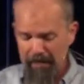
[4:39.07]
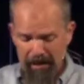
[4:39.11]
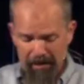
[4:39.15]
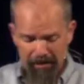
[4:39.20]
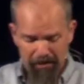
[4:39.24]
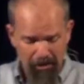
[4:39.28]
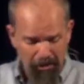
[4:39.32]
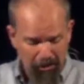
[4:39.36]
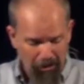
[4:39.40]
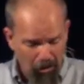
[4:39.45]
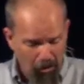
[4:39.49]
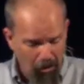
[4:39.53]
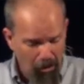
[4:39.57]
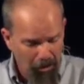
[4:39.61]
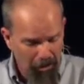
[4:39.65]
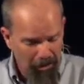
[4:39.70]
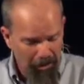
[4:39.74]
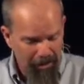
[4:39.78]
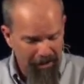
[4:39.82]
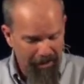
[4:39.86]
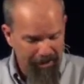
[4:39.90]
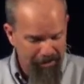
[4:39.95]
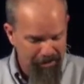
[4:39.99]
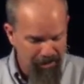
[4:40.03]
The
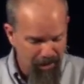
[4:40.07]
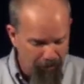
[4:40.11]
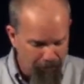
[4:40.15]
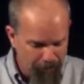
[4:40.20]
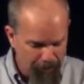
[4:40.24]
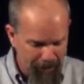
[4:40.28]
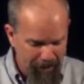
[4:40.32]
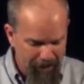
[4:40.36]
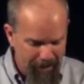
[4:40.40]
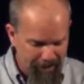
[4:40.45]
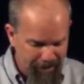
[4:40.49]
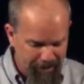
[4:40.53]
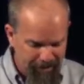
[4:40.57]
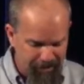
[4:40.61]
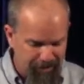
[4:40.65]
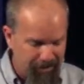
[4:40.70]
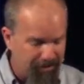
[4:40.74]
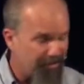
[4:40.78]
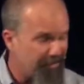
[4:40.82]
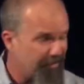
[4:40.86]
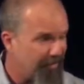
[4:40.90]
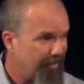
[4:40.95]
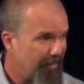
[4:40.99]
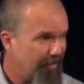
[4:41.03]
Lord is our
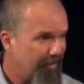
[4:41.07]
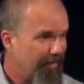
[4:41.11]
peace.